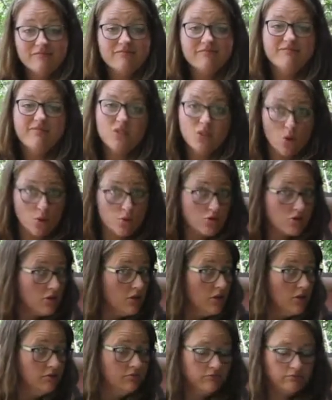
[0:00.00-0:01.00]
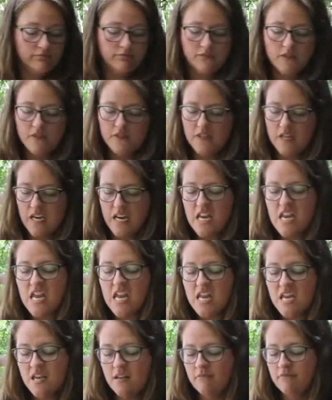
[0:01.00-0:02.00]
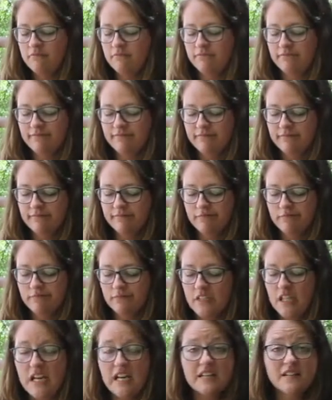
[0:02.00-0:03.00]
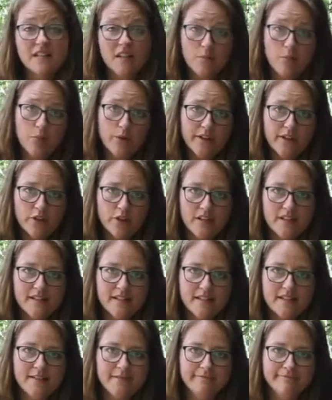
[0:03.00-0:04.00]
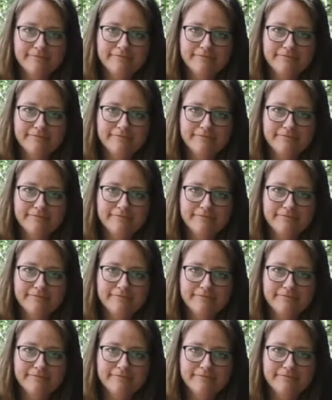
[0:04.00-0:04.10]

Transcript: social, sneaky. Did I say boy crazy?